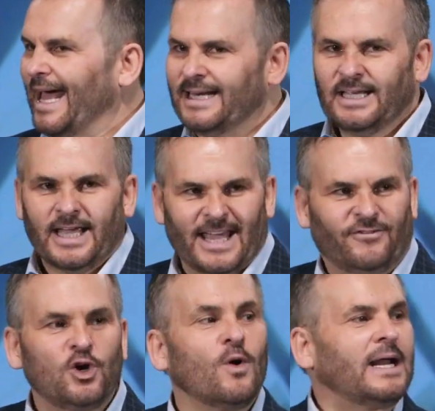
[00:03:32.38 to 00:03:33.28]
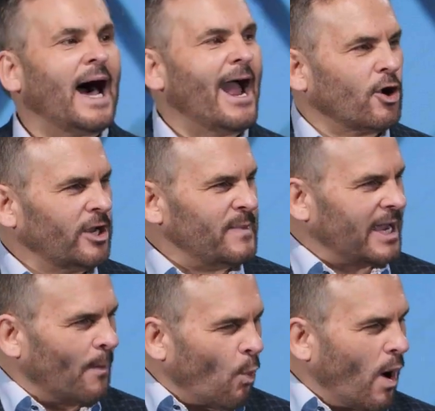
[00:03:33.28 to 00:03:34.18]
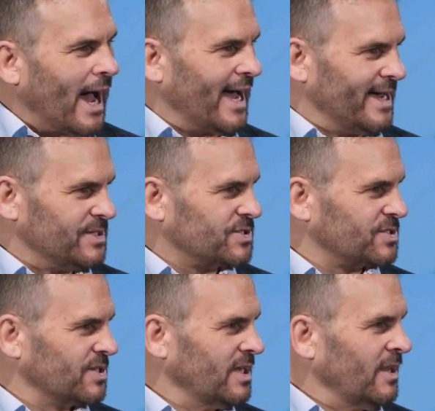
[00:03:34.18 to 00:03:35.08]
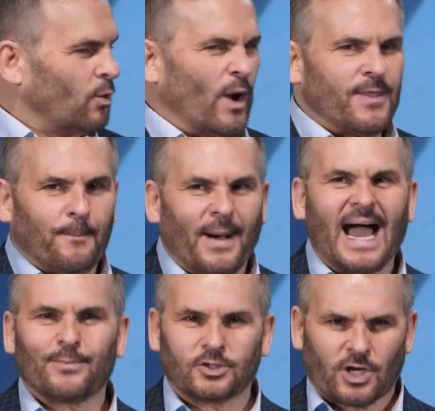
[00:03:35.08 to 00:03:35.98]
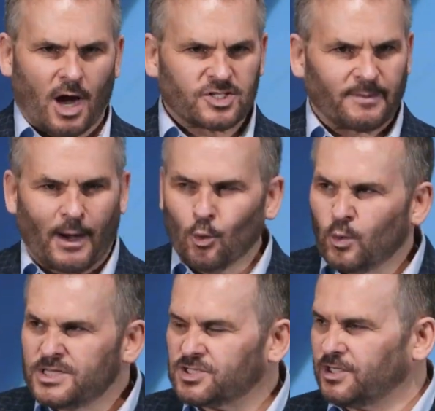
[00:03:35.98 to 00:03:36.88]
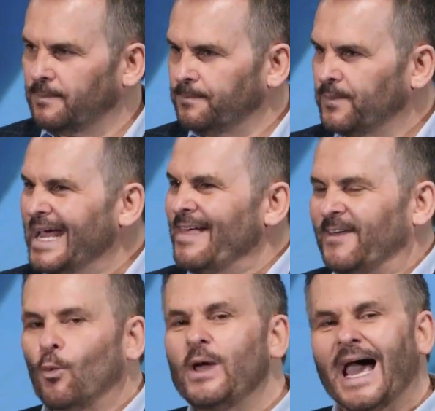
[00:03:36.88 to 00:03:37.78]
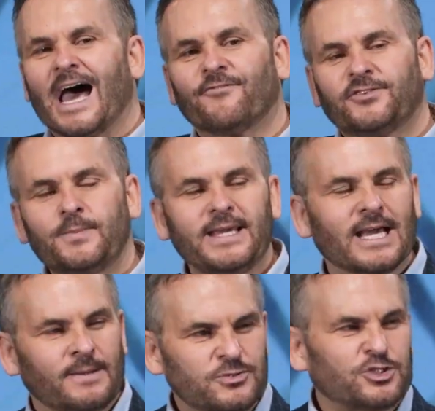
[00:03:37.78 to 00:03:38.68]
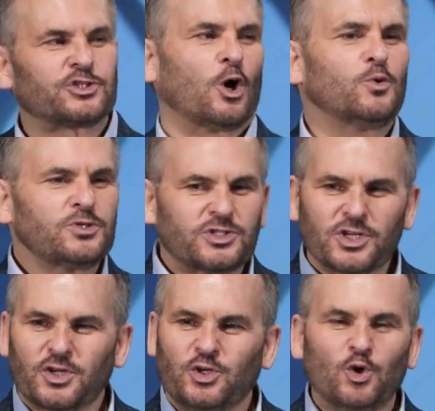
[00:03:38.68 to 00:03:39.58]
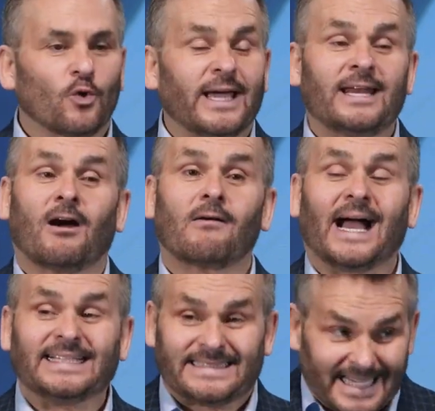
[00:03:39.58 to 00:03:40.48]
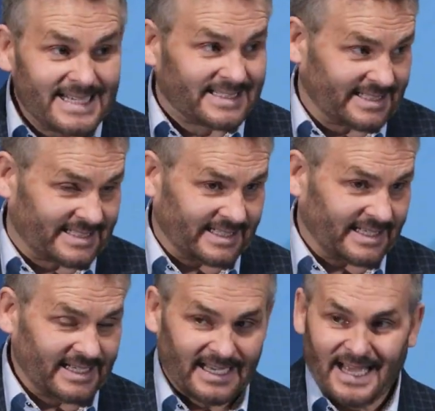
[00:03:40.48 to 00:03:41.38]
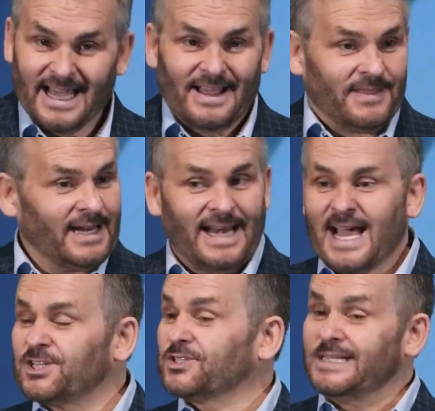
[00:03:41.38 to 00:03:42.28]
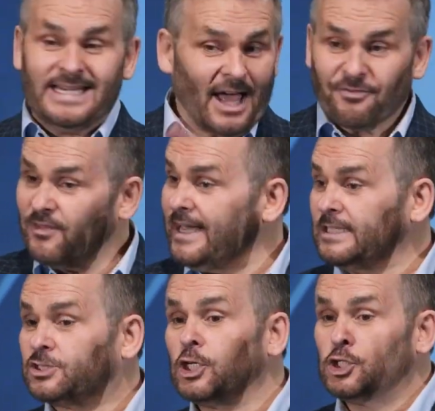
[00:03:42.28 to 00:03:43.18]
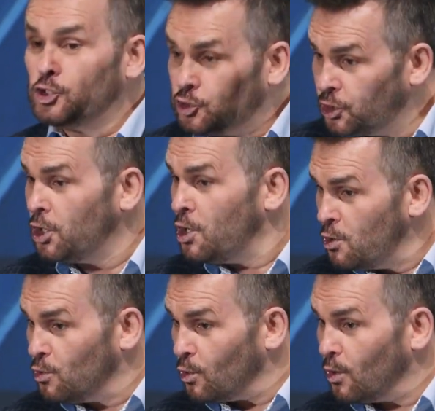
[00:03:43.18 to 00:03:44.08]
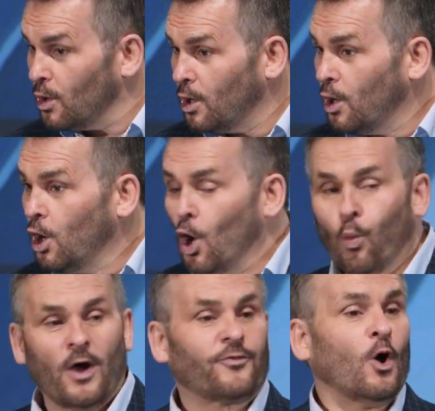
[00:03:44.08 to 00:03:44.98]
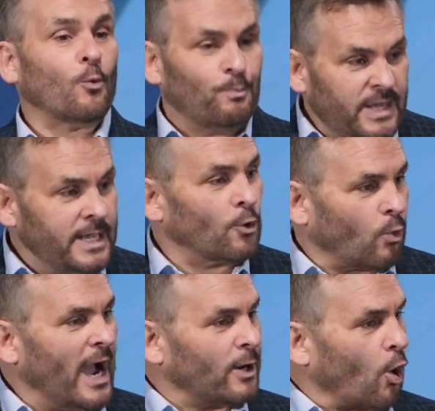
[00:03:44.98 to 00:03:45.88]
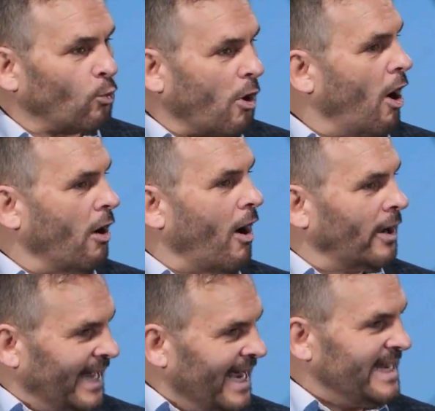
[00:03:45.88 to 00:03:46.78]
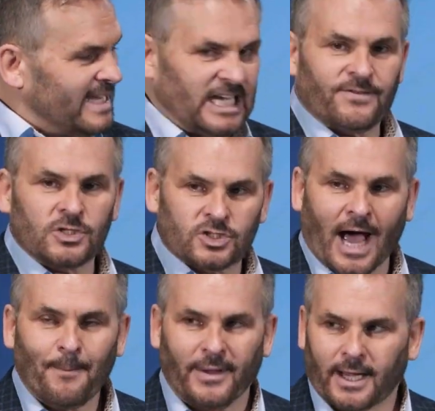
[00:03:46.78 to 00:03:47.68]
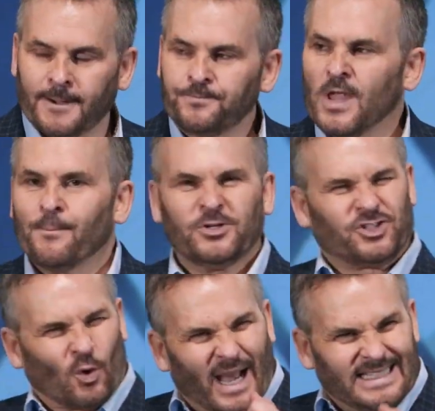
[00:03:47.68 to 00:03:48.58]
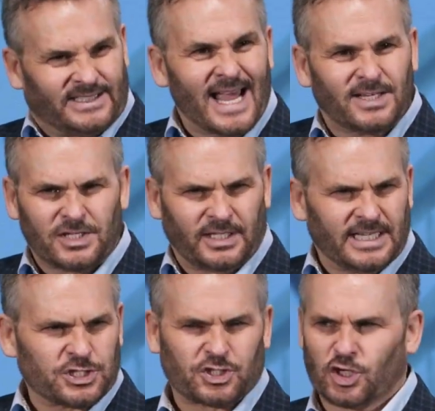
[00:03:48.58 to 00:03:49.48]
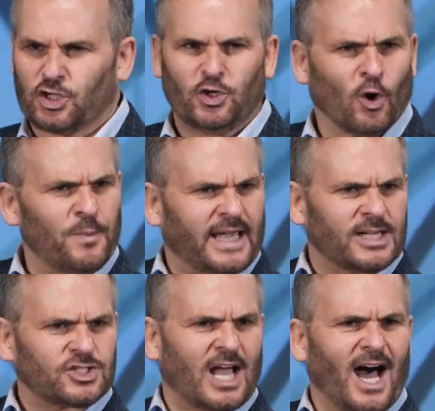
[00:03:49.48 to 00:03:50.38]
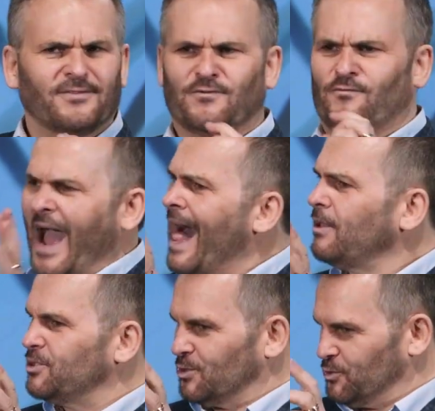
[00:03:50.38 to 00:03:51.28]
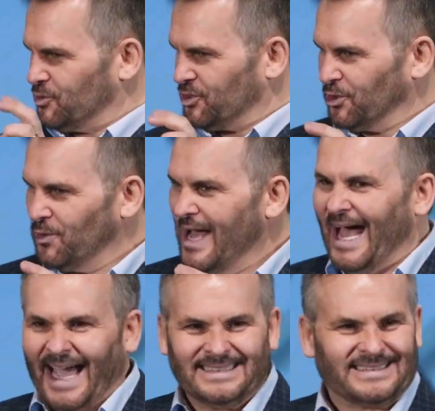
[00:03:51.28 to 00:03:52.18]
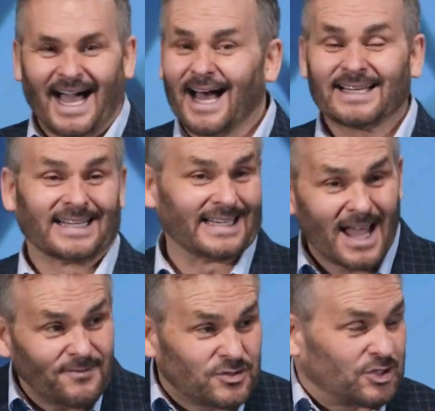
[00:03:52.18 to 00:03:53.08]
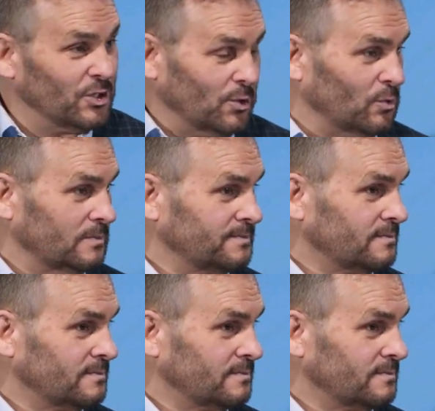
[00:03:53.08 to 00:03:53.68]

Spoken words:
And if you and I are going to become wise, the way the Bible talks about wisdom, then we have to become so secure in our identity that it has nothing to do with being right or wrong on any given topic. But your identity is secure because God values you and God loves you.